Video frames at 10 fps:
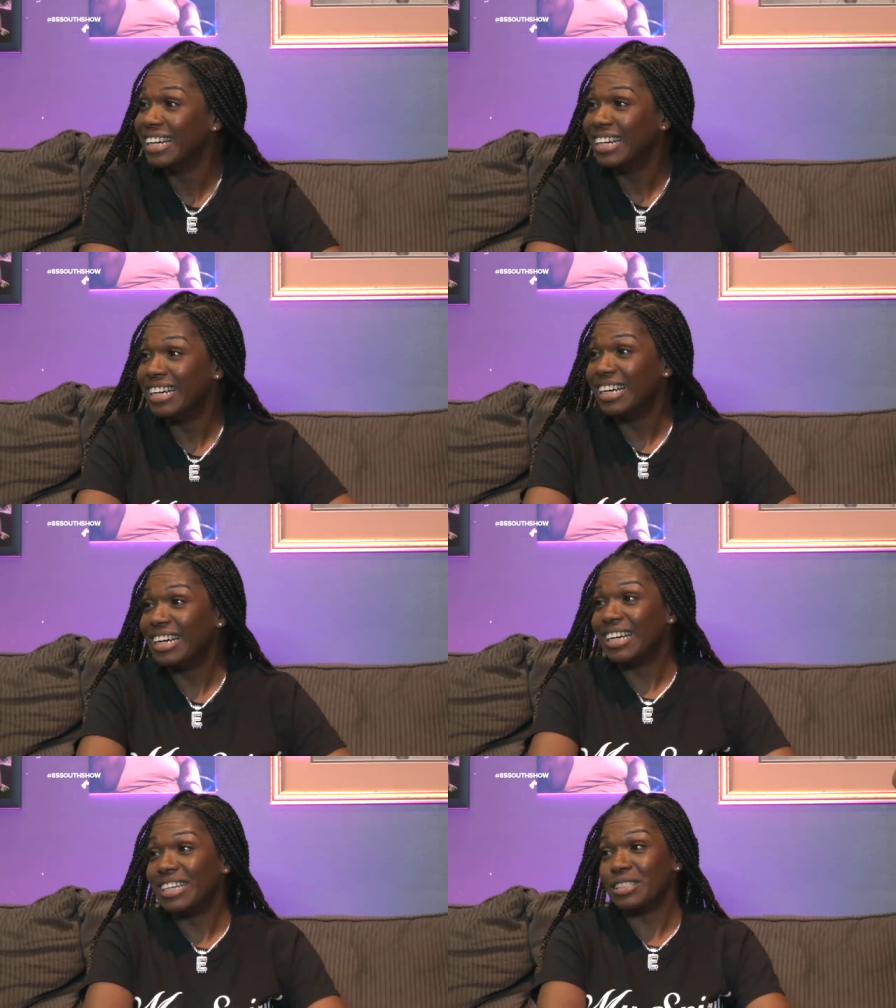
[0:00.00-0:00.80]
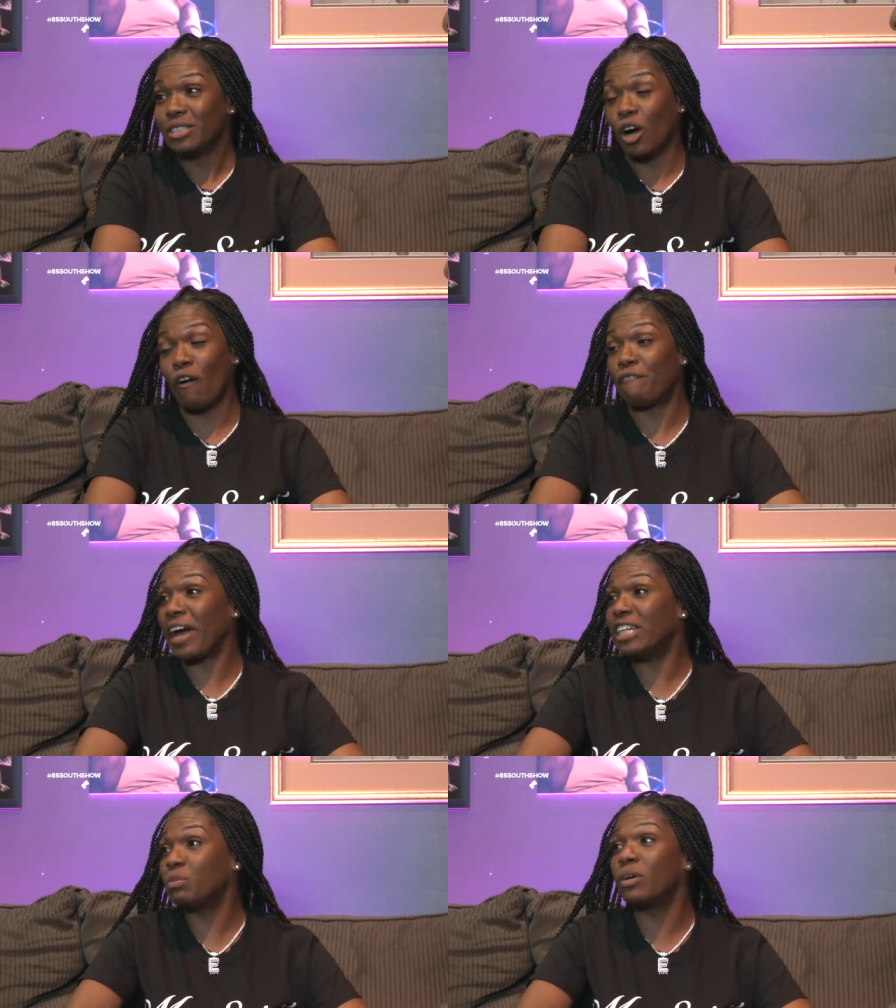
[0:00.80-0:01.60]
I don't be seeing none of this On shit.
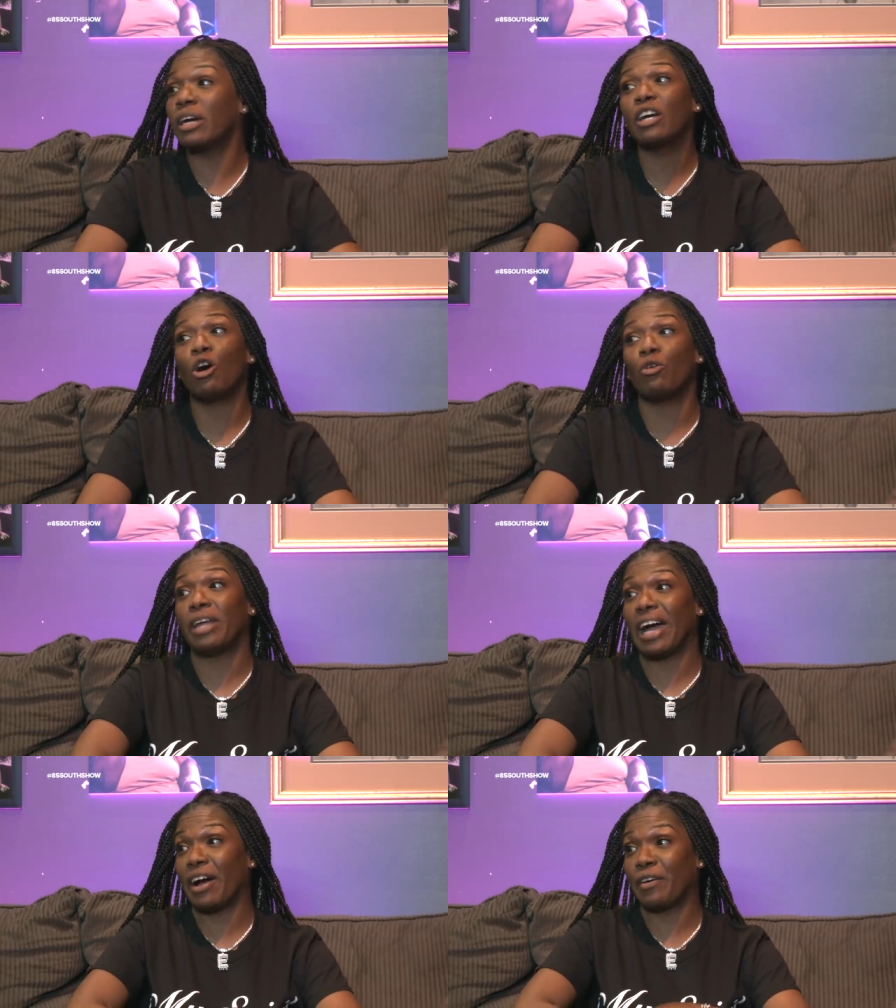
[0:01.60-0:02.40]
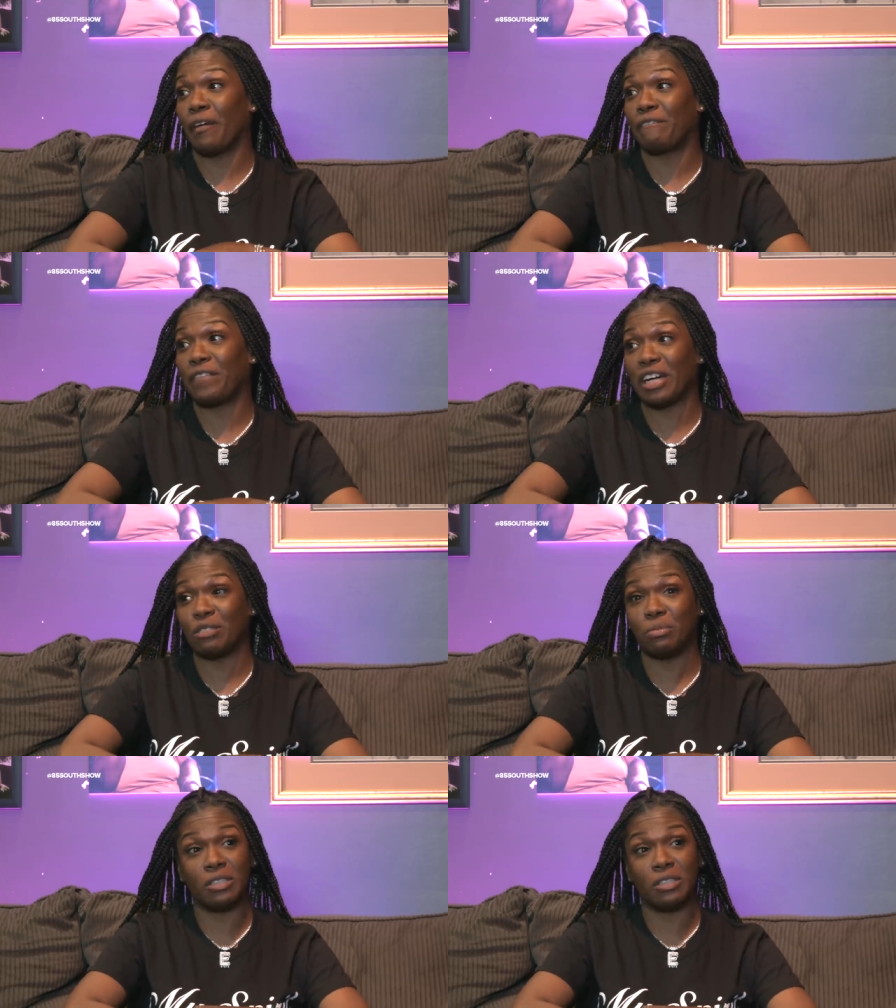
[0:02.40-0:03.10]
Facebook, it That down on Facebook.